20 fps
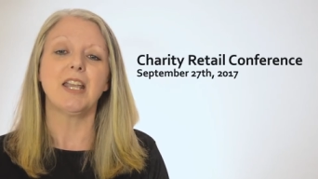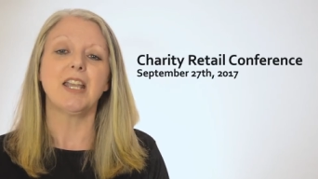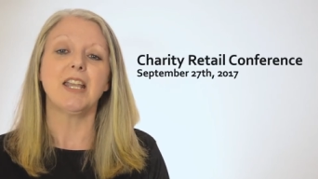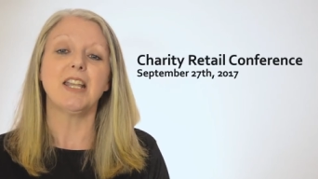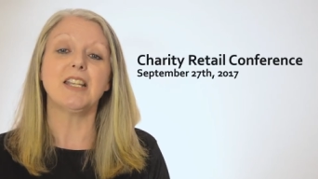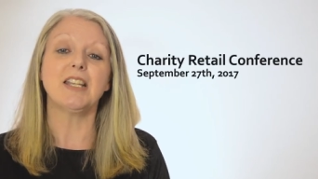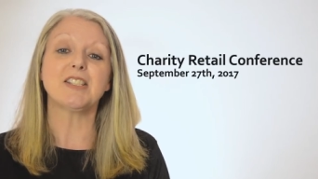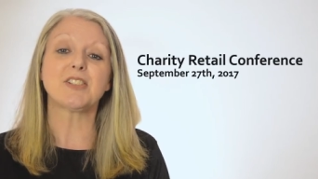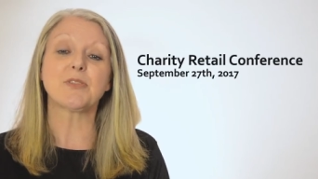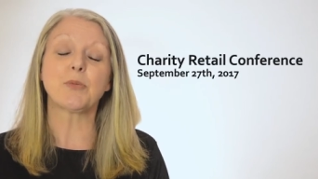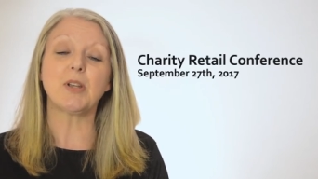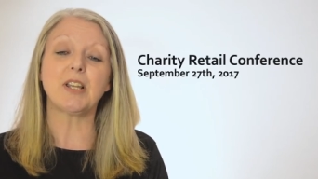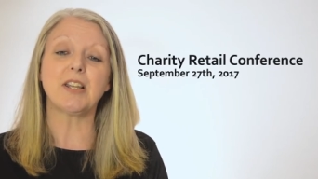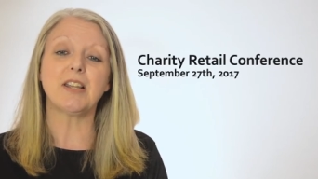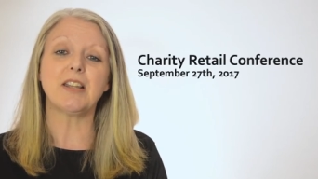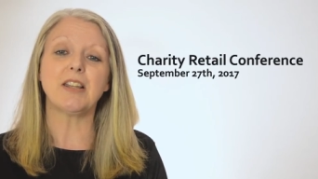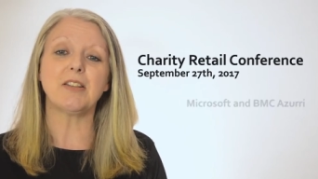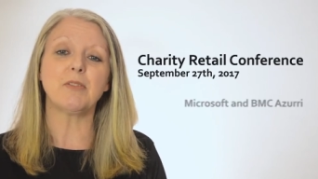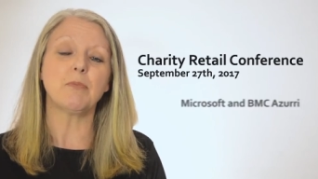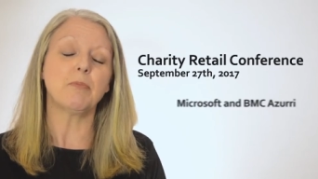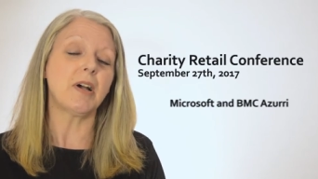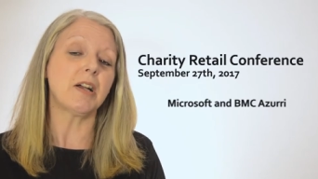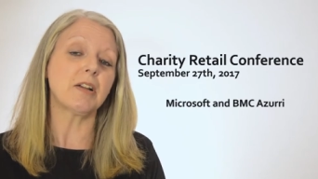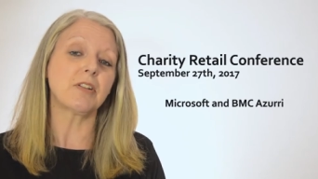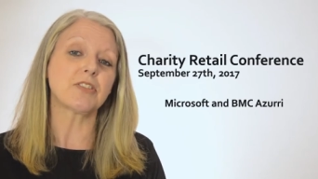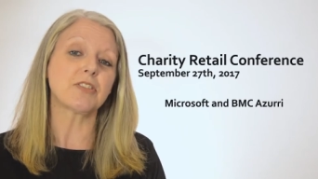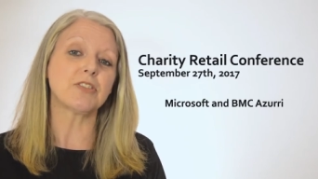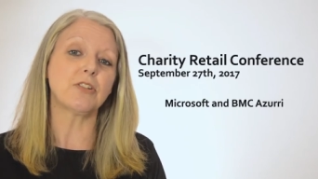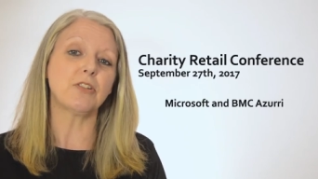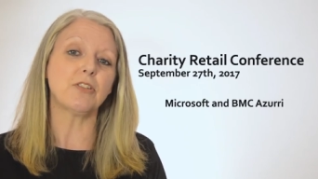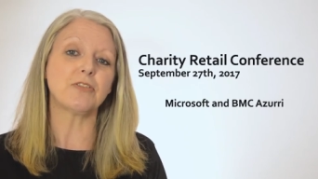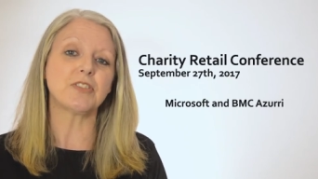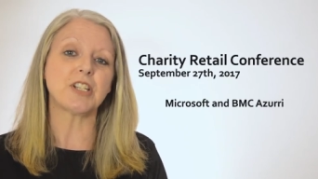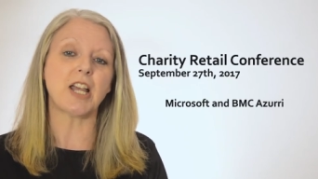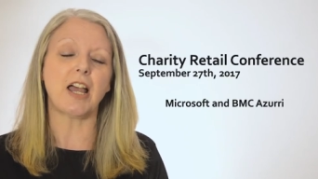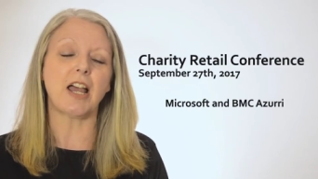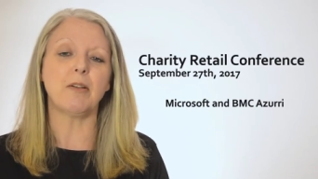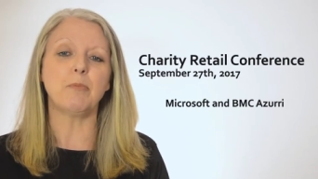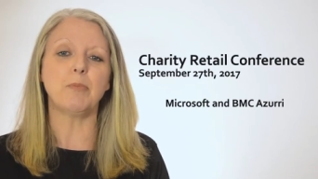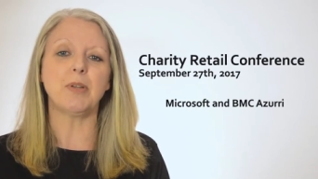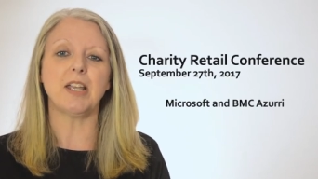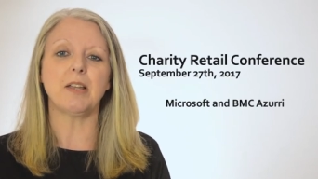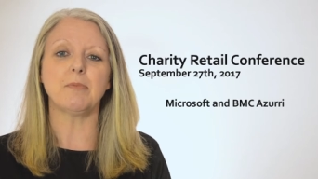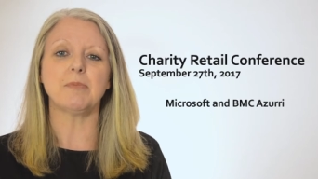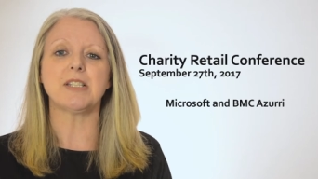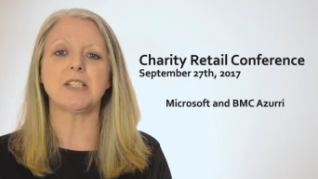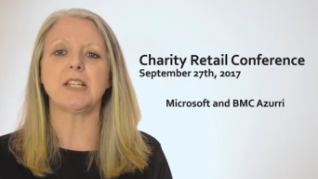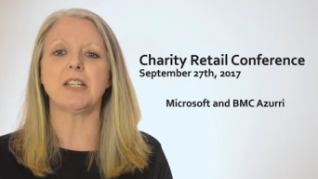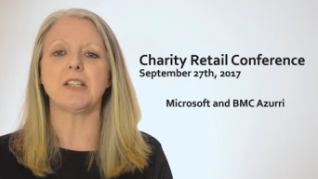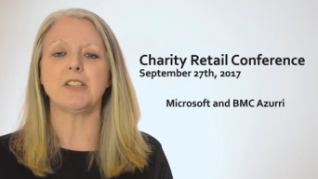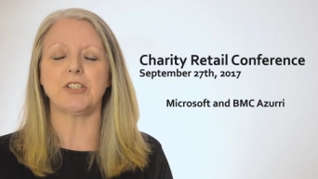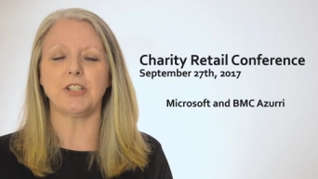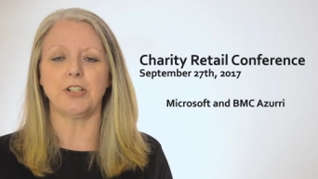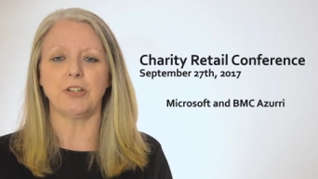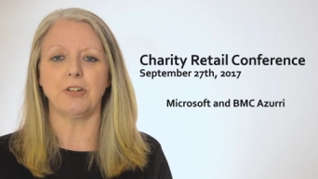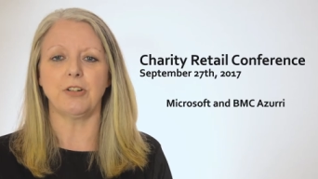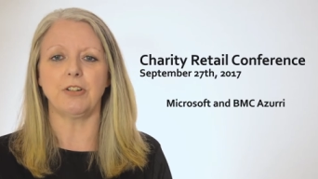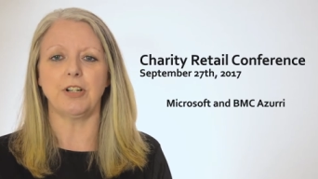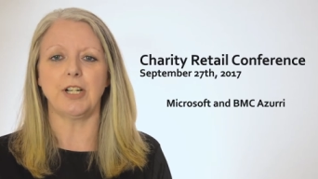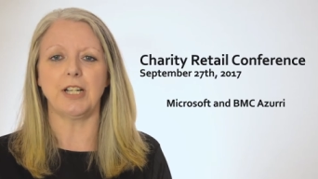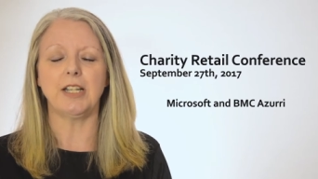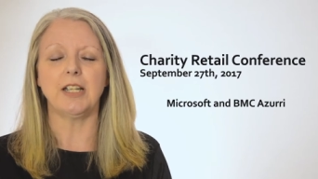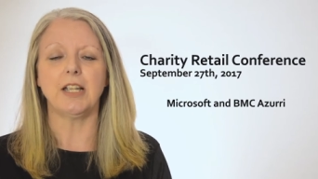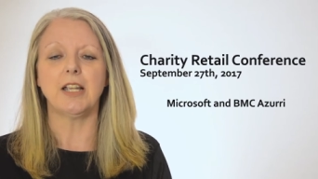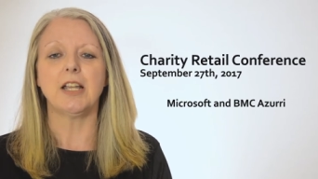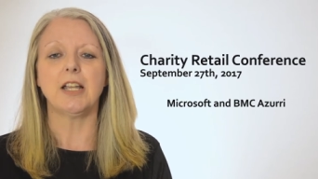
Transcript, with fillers: It's with Microsoft and BMC Azurri.